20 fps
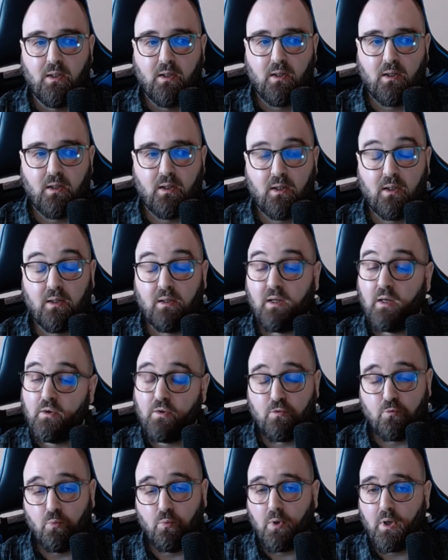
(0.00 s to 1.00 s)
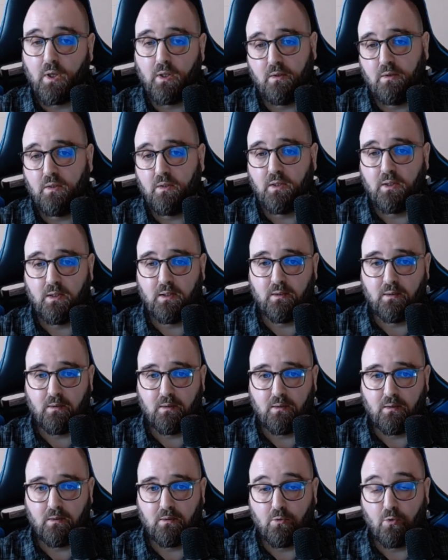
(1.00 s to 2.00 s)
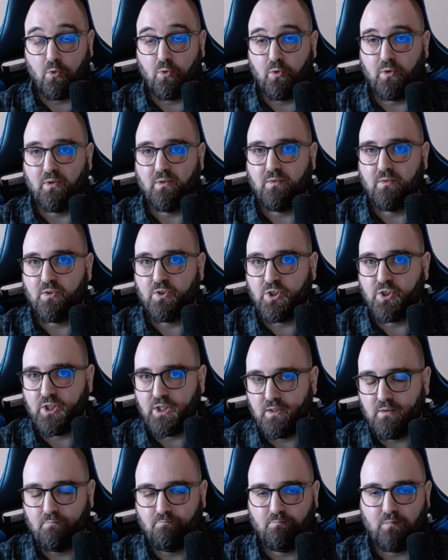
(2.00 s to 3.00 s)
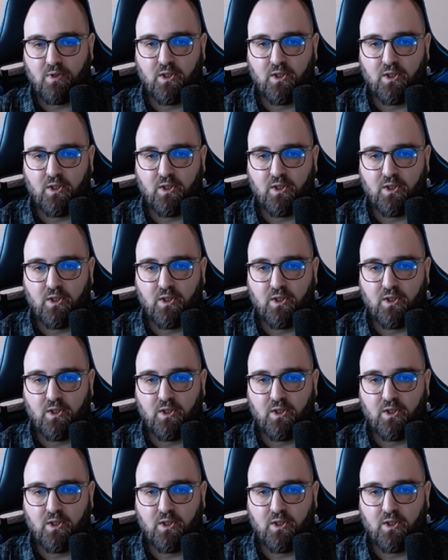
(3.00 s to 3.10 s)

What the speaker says: There is one called GIN,